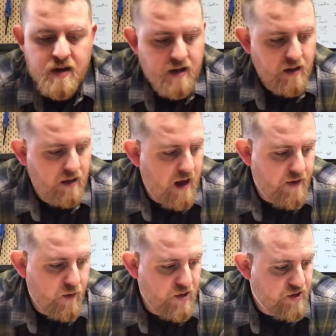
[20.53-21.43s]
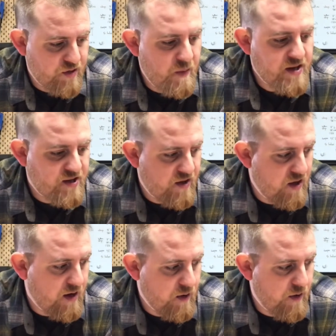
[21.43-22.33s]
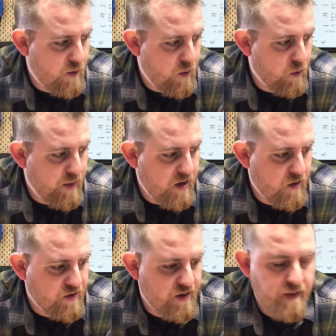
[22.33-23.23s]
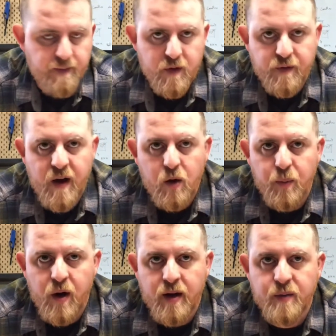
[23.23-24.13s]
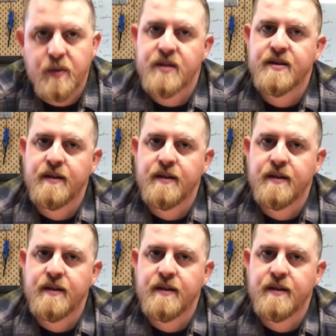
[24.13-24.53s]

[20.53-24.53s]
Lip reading: leather, which is much thicker than what we'll be using for the final product, but it's